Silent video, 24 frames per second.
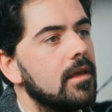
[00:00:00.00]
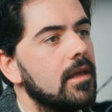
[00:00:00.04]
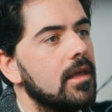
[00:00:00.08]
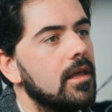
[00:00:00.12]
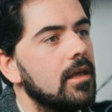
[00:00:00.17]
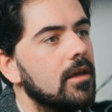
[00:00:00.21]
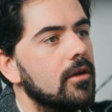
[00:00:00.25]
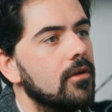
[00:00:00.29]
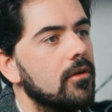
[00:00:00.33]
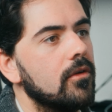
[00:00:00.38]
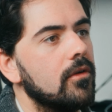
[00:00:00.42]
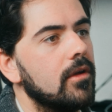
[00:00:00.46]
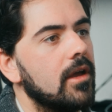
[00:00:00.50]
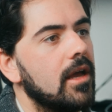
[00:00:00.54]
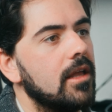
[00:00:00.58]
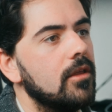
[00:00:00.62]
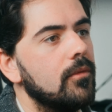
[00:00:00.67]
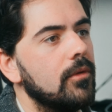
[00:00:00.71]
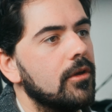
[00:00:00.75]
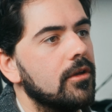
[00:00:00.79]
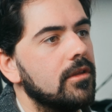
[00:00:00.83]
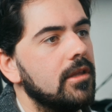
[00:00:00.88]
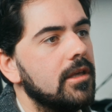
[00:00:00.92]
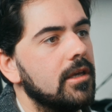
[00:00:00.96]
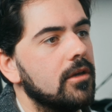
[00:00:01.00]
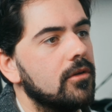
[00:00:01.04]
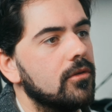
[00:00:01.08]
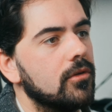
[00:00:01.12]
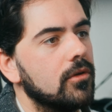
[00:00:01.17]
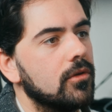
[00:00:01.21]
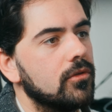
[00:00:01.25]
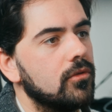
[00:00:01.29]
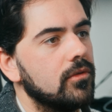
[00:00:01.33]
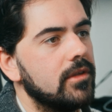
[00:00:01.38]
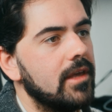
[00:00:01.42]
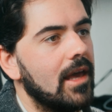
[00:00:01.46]
here, and we're going to
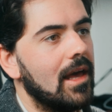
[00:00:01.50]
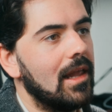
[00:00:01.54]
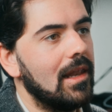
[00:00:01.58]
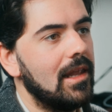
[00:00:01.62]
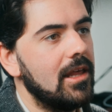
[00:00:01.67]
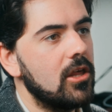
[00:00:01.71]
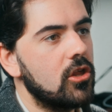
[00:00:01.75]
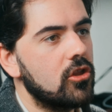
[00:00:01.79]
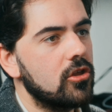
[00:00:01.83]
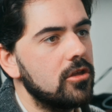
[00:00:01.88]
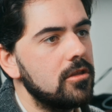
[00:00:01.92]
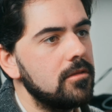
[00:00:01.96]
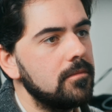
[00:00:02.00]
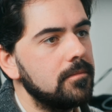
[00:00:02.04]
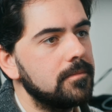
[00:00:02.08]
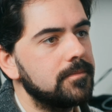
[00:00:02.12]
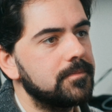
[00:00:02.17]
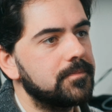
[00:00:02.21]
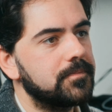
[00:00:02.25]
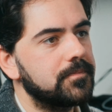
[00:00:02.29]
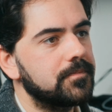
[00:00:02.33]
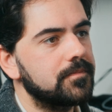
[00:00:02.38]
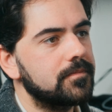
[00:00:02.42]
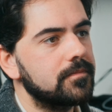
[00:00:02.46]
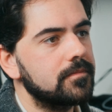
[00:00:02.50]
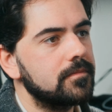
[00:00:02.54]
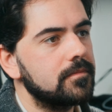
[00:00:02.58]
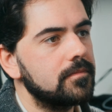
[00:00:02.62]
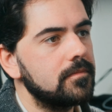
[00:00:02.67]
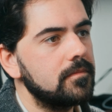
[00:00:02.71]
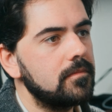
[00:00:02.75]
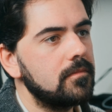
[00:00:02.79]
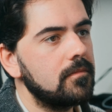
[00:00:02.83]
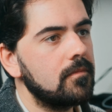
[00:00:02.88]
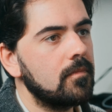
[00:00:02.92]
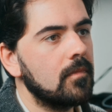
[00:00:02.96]
go to the halation,
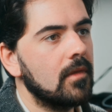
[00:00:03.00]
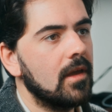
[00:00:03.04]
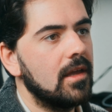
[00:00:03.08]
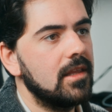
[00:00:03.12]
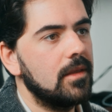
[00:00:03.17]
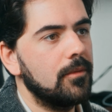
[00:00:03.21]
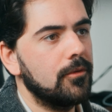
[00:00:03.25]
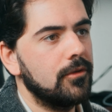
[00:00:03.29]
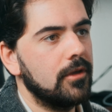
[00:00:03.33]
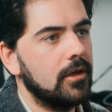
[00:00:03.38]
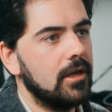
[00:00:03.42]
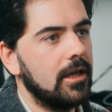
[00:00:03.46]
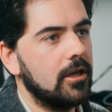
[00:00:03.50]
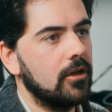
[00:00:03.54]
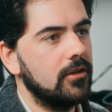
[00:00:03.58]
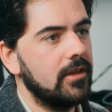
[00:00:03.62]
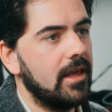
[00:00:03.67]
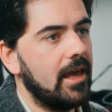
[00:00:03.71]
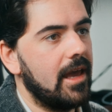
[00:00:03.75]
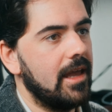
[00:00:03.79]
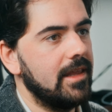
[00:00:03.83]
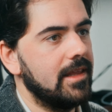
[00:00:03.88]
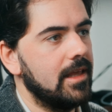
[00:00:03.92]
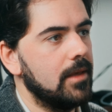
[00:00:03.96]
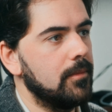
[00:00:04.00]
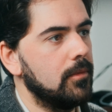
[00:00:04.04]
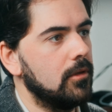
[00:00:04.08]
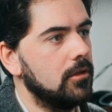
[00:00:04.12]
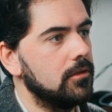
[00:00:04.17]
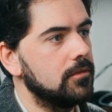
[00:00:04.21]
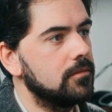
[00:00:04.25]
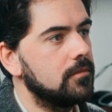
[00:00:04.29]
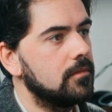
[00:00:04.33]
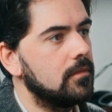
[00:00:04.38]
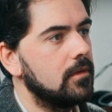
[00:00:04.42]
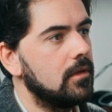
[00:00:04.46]
and I'm going to click on
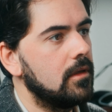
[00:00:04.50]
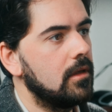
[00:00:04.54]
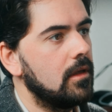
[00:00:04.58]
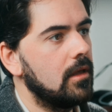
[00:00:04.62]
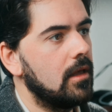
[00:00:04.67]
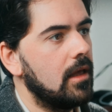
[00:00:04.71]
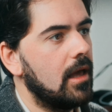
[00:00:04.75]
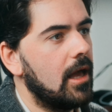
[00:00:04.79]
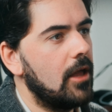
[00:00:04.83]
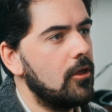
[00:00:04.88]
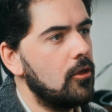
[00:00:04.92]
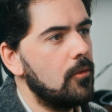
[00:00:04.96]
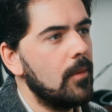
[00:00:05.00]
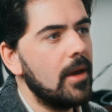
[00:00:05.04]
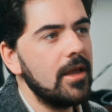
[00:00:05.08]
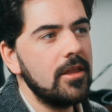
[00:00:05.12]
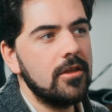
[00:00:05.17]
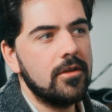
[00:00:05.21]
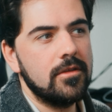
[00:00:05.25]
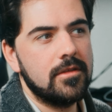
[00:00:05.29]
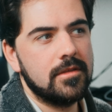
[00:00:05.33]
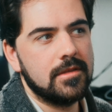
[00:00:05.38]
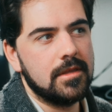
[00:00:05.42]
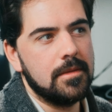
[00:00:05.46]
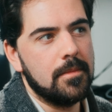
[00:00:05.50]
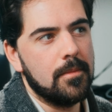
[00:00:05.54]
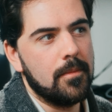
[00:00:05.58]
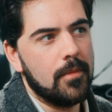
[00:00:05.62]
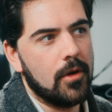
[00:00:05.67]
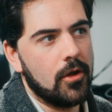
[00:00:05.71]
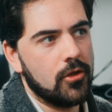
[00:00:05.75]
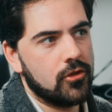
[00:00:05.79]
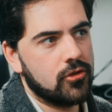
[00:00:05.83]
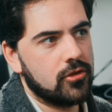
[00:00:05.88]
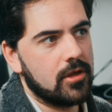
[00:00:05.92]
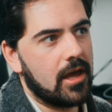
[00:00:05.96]
Enable. And you might not see
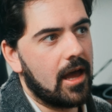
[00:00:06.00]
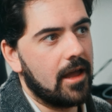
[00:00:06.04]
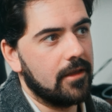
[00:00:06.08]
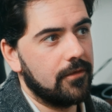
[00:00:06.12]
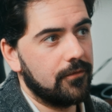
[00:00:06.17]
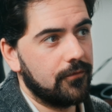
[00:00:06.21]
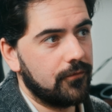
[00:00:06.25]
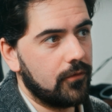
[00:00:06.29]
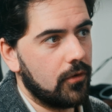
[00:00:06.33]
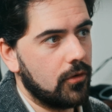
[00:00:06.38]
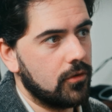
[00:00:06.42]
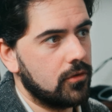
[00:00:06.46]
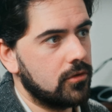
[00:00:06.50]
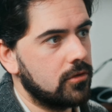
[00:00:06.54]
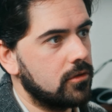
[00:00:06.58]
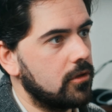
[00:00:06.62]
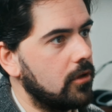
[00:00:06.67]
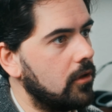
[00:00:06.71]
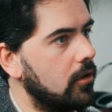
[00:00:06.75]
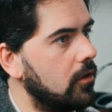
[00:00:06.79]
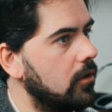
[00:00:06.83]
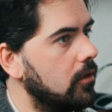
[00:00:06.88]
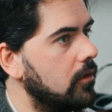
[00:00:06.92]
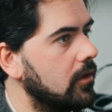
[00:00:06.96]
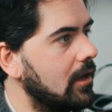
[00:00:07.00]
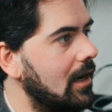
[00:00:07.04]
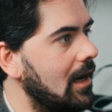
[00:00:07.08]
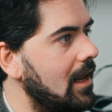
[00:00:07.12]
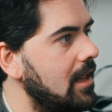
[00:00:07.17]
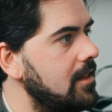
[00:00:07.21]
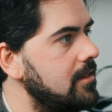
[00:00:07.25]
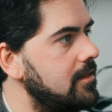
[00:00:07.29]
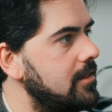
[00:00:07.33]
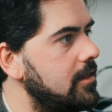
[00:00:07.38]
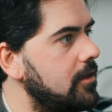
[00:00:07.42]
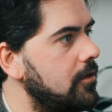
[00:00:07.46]
much at first
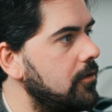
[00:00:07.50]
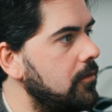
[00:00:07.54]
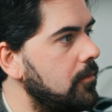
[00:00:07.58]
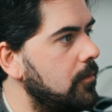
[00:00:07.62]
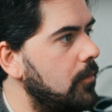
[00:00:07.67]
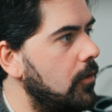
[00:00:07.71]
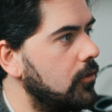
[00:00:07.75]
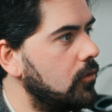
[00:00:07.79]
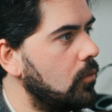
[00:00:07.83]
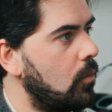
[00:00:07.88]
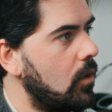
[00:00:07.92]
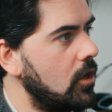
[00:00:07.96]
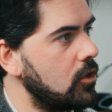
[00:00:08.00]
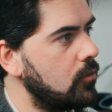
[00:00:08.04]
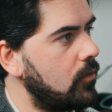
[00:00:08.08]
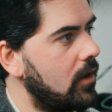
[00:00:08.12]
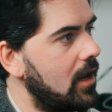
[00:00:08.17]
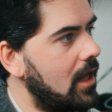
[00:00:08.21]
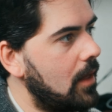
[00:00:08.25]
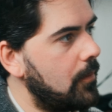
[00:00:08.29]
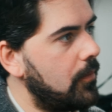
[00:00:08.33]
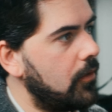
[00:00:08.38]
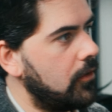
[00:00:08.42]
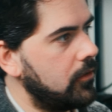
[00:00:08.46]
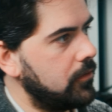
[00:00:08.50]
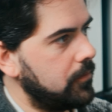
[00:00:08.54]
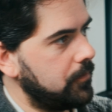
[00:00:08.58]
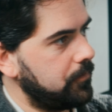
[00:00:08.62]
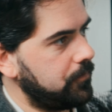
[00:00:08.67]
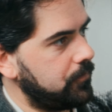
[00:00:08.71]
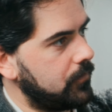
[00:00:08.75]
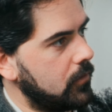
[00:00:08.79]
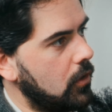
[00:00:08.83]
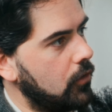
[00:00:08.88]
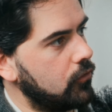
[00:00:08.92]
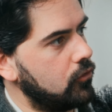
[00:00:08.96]
glance here, but watch what happened
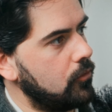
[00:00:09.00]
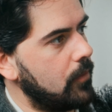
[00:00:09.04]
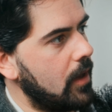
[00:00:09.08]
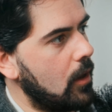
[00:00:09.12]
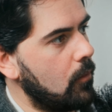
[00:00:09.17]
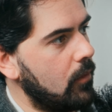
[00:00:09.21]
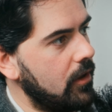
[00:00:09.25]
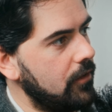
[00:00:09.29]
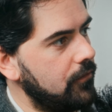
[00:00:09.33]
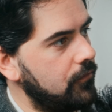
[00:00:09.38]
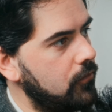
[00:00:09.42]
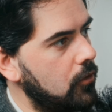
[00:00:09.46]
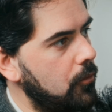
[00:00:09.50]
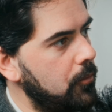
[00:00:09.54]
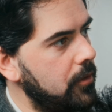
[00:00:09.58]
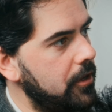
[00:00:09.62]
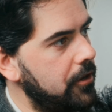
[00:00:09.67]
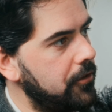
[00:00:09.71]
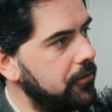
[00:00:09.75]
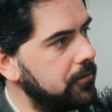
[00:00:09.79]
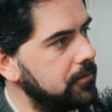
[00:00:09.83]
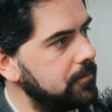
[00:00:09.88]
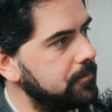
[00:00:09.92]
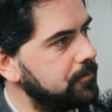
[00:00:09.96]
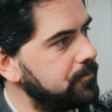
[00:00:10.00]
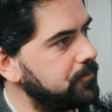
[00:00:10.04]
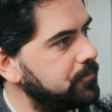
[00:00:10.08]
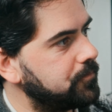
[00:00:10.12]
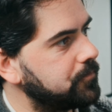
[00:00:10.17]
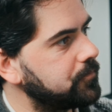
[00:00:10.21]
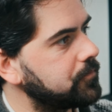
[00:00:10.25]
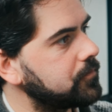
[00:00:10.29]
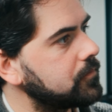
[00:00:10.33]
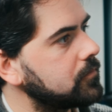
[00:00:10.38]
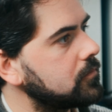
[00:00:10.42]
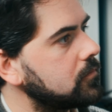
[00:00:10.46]
onto my waveform here.
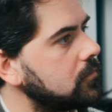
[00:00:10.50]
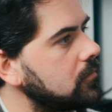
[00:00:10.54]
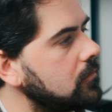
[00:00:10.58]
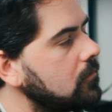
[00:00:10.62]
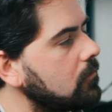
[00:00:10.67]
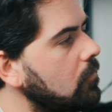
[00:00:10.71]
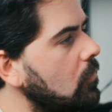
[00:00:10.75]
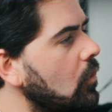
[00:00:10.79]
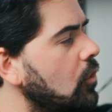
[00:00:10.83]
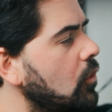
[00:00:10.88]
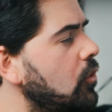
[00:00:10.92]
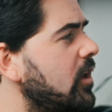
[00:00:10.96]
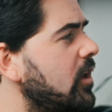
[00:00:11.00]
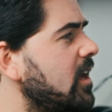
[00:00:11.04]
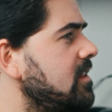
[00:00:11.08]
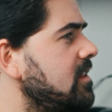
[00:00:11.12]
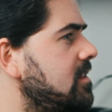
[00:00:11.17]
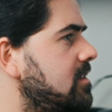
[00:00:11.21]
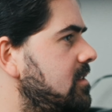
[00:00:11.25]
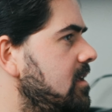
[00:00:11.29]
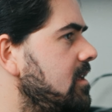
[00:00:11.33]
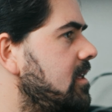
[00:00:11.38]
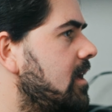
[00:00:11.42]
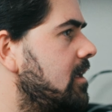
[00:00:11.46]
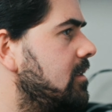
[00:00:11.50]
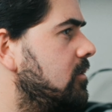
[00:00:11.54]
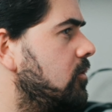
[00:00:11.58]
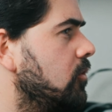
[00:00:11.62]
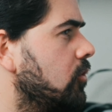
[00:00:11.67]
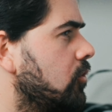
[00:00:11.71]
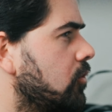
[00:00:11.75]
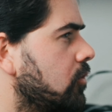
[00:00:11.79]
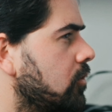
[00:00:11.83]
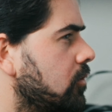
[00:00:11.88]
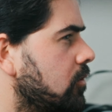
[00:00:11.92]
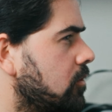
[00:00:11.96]
You can see that
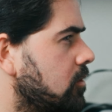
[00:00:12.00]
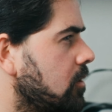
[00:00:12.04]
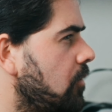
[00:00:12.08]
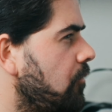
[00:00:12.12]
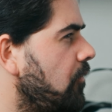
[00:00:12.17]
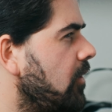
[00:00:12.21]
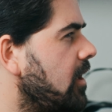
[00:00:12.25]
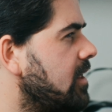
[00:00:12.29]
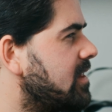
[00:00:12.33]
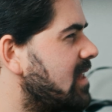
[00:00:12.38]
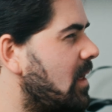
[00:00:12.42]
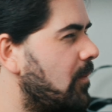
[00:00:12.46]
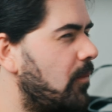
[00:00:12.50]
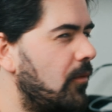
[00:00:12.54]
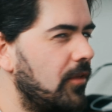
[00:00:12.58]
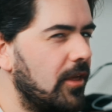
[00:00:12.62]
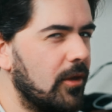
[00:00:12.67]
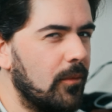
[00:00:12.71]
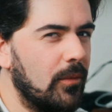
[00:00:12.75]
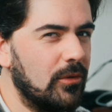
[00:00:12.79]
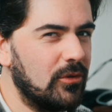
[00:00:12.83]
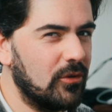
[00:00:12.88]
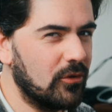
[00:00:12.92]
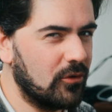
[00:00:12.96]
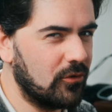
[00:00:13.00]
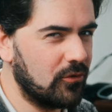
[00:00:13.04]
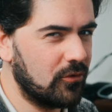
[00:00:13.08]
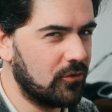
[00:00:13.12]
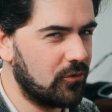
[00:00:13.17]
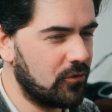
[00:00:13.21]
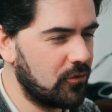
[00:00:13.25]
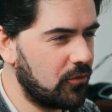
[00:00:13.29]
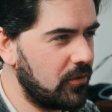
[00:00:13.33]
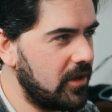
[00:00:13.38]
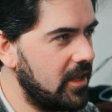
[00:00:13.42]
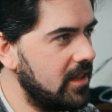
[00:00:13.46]
something is happening with the
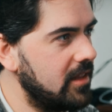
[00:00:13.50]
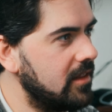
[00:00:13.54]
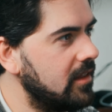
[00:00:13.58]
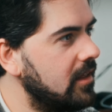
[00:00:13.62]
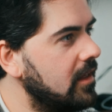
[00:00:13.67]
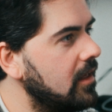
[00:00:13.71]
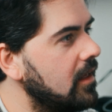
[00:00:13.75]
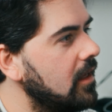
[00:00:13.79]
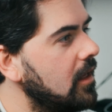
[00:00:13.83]
green